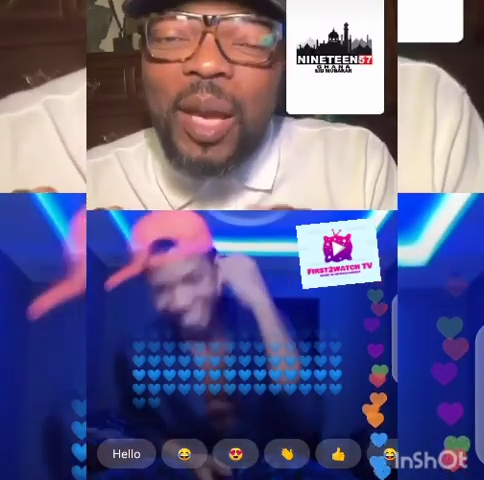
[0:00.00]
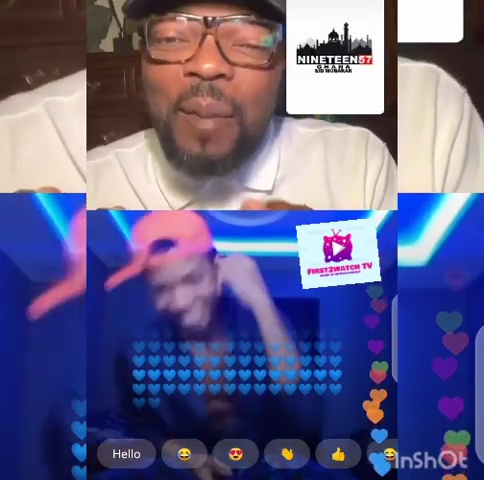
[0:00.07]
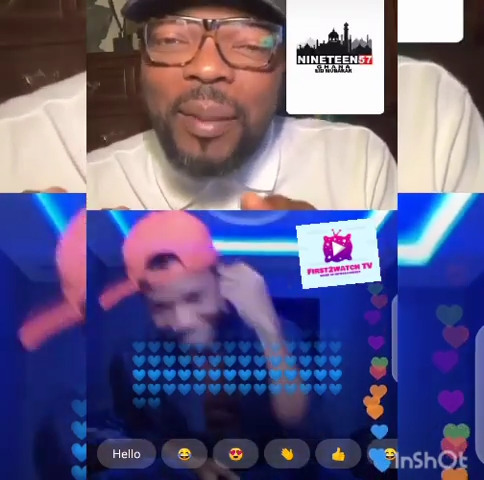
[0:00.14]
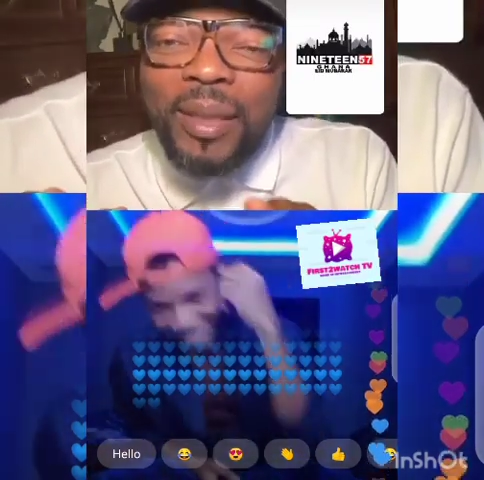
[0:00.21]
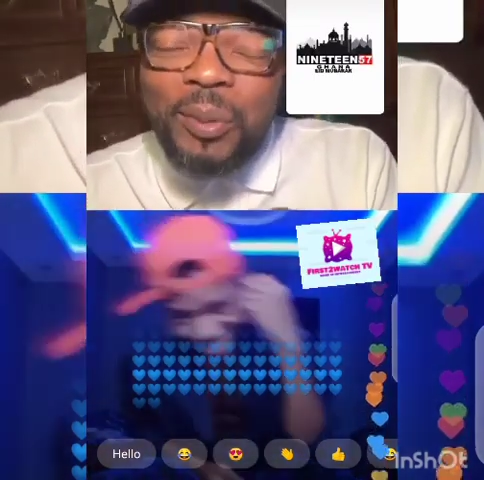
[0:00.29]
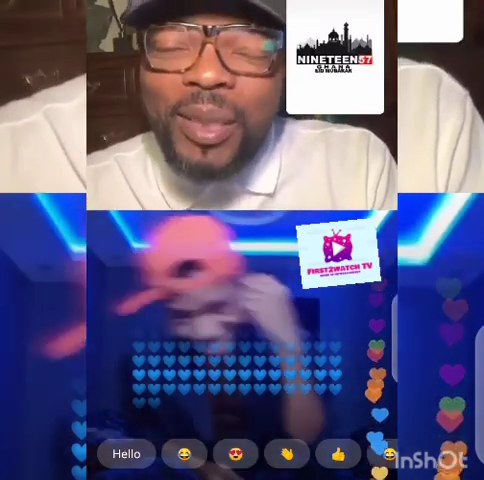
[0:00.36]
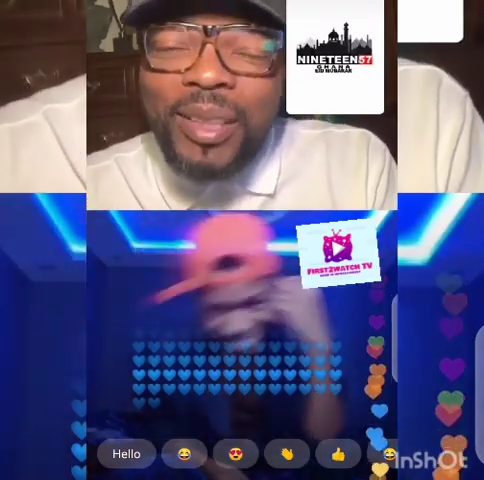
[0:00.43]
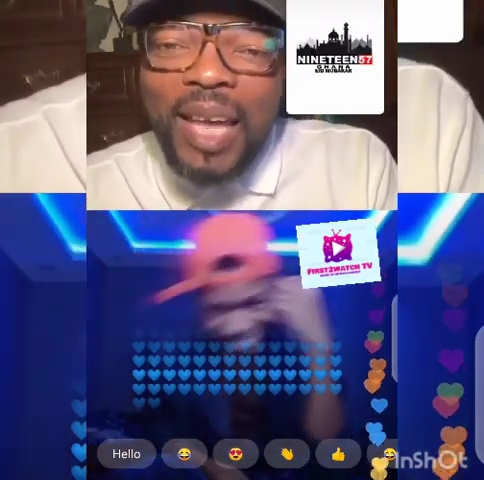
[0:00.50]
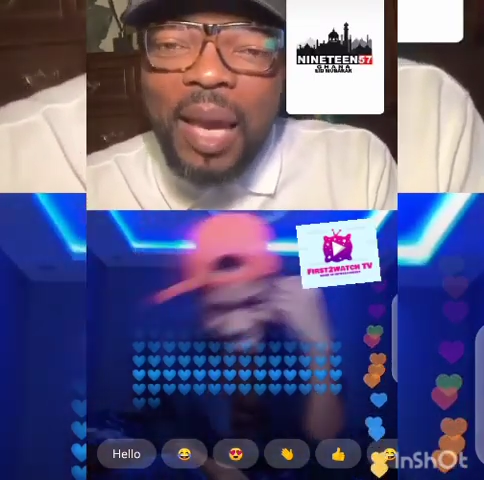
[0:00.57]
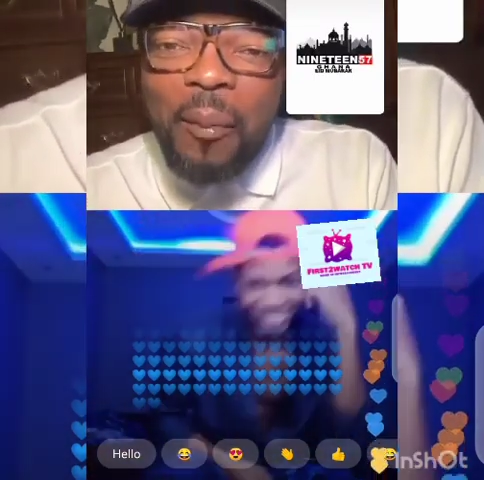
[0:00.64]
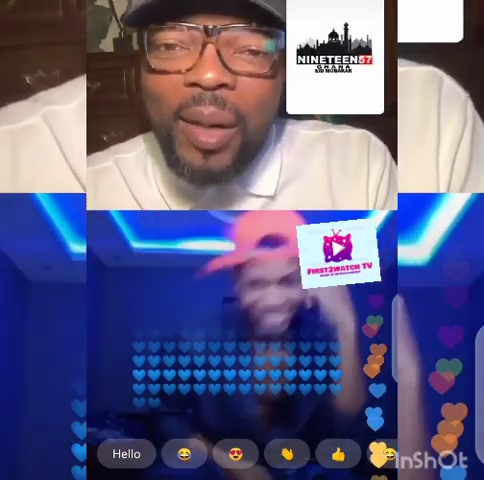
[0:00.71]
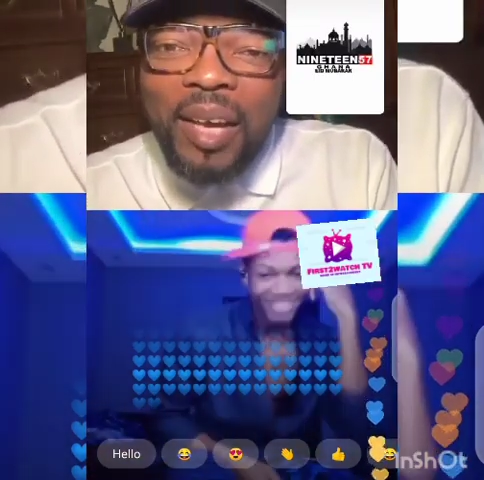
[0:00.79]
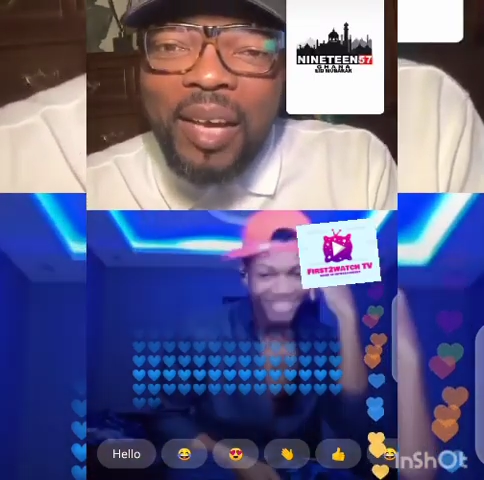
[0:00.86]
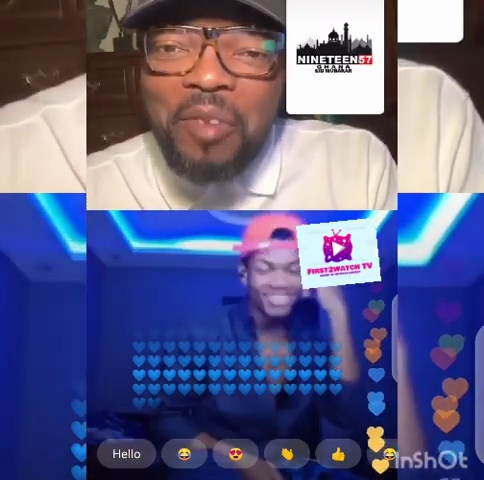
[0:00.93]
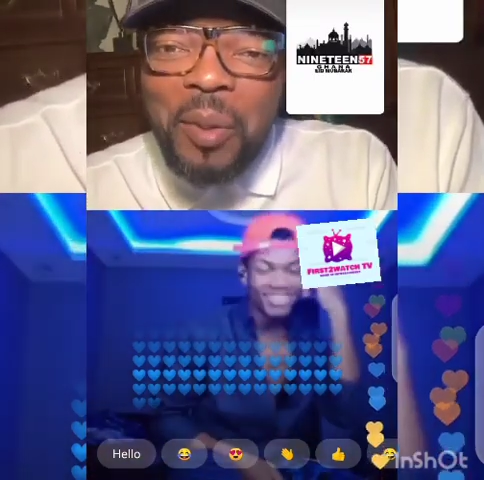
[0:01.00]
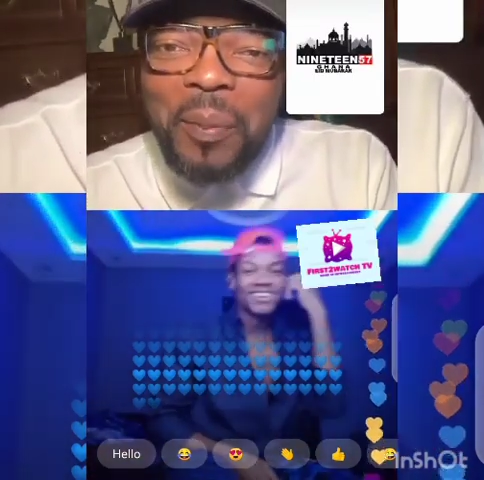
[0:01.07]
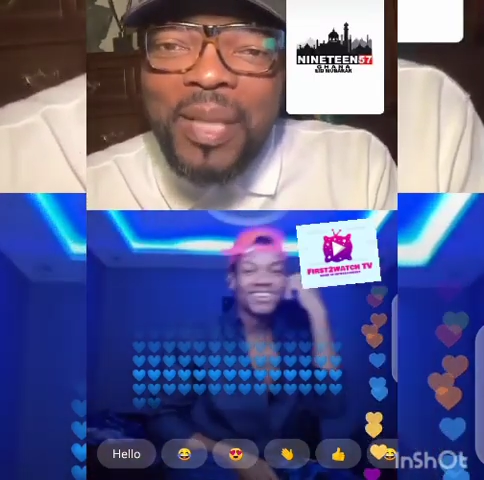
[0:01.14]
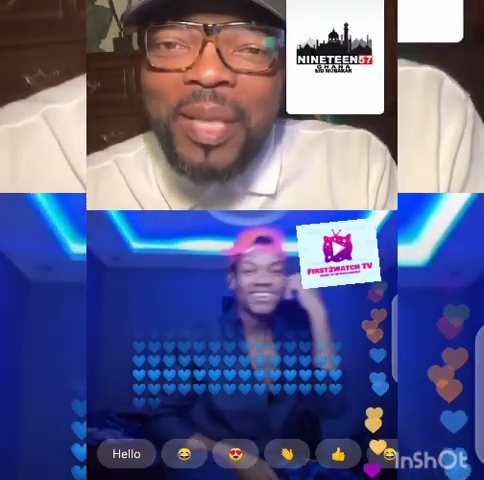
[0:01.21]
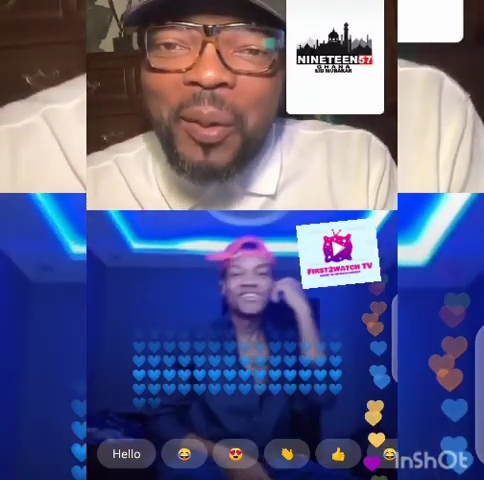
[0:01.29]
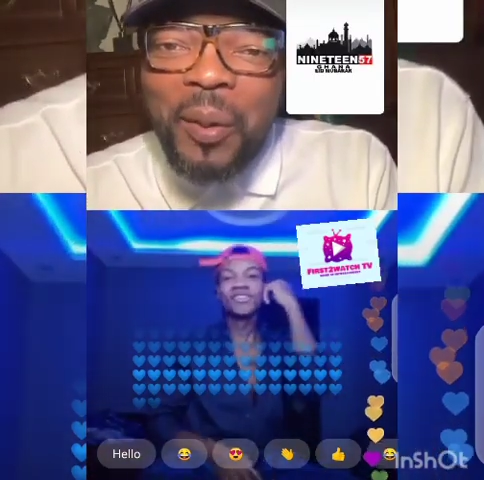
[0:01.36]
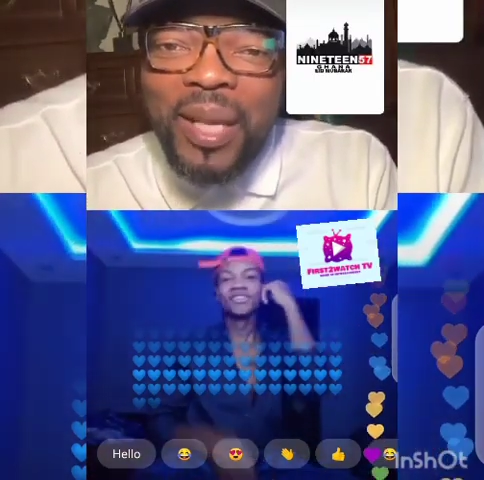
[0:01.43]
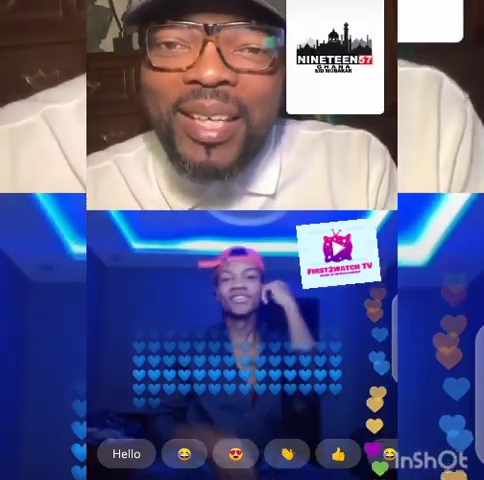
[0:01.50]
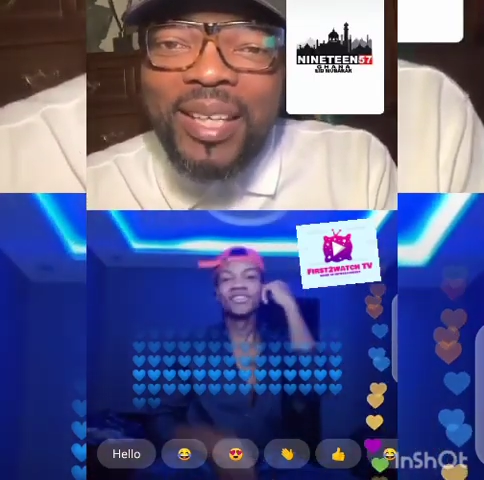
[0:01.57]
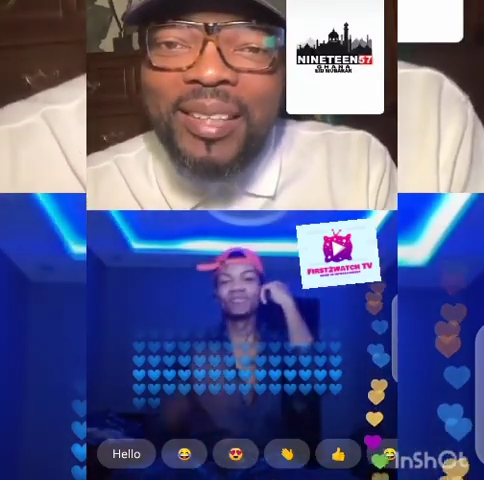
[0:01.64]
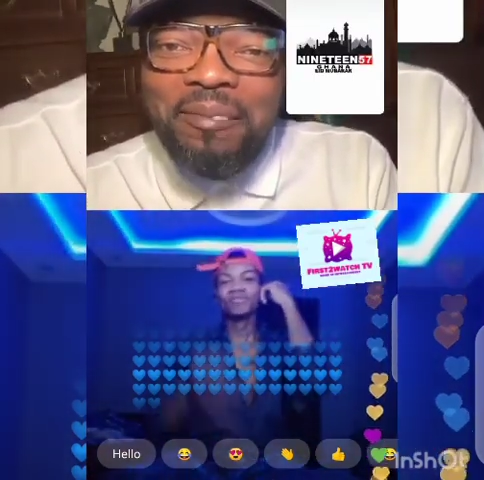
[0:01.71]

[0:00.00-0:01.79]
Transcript: in between time, what have you been doing?